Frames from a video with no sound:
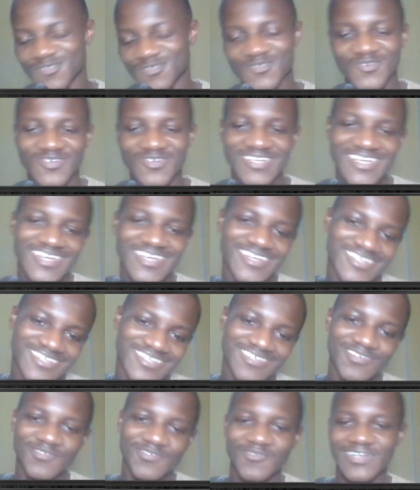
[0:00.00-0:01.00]
So
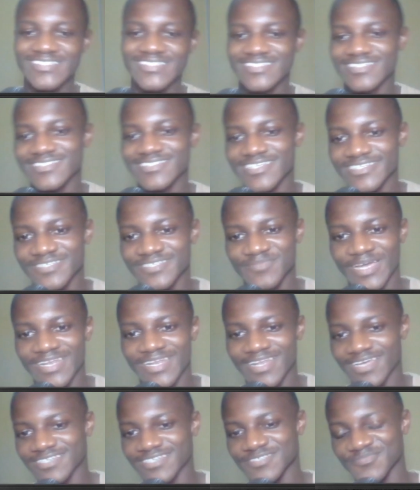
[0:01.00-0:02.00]
once he takes my
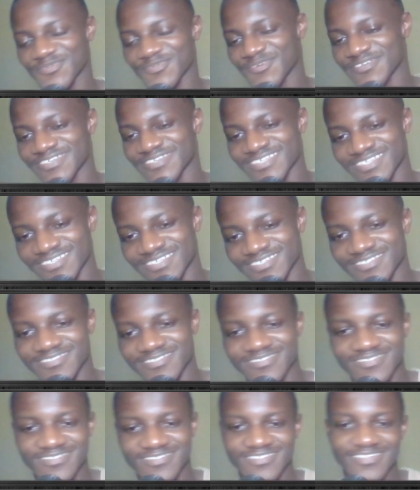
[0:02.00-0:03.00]
last pawn,
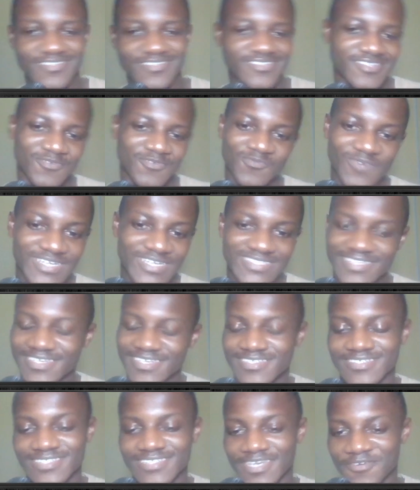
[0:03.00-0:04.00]
the worst
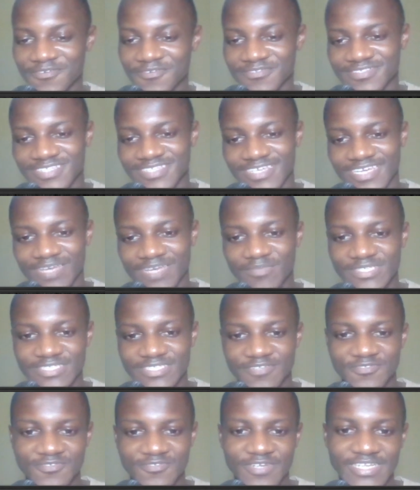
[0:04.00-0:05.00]
case scenario, the game is
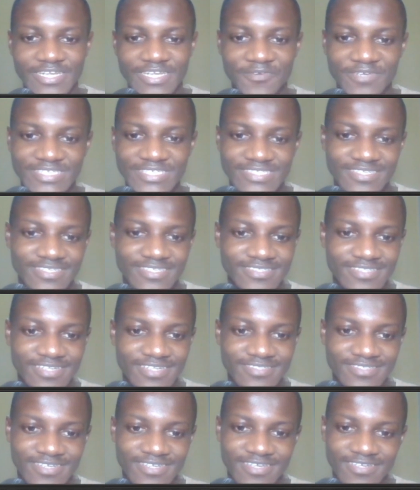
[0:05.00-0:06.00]
a draw. And the reason is
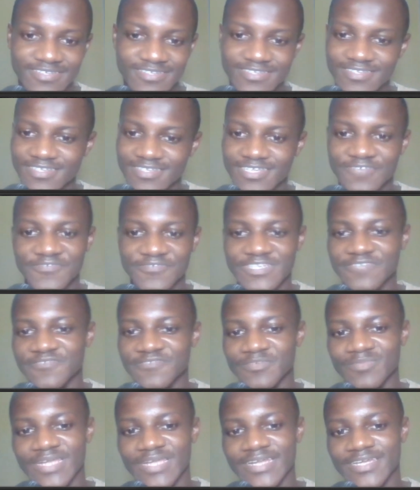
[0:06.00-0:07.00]
that even if
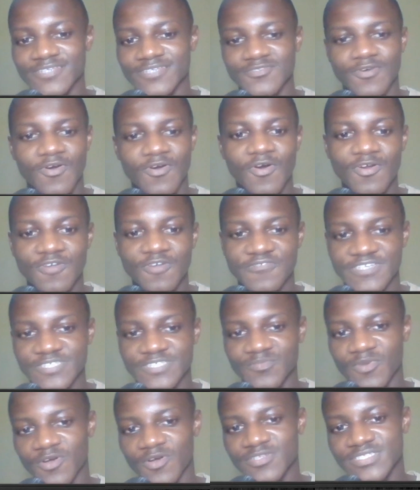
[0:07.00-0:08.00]
he blunders all of
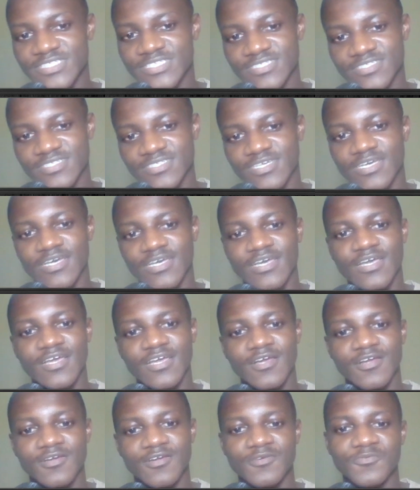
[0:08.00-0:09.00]
his pawns,
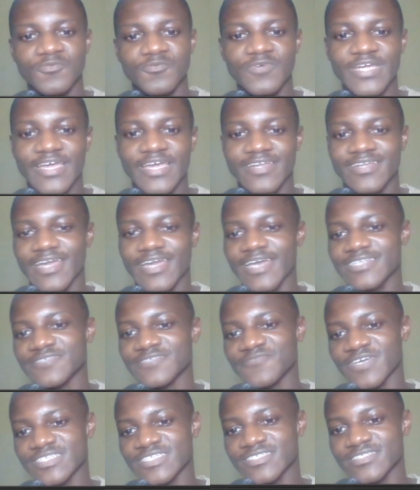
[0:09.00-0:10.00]
rook and
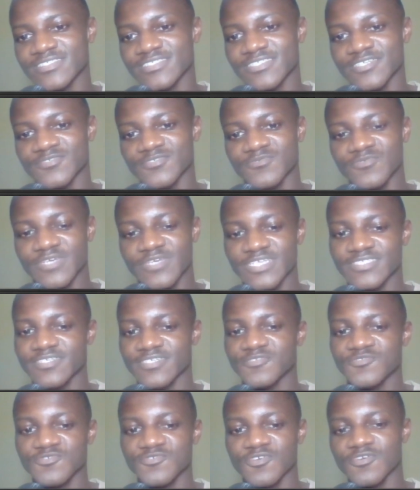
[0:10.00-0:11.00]
knight versus just rook is
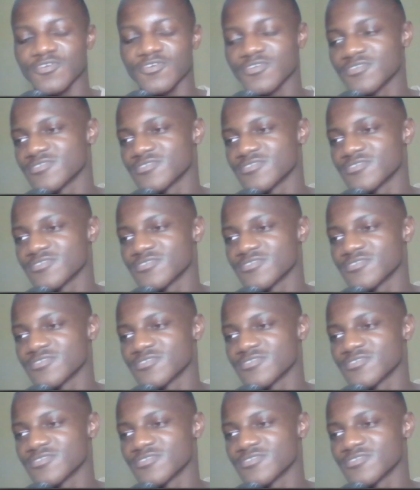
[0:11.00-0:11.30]
a draw.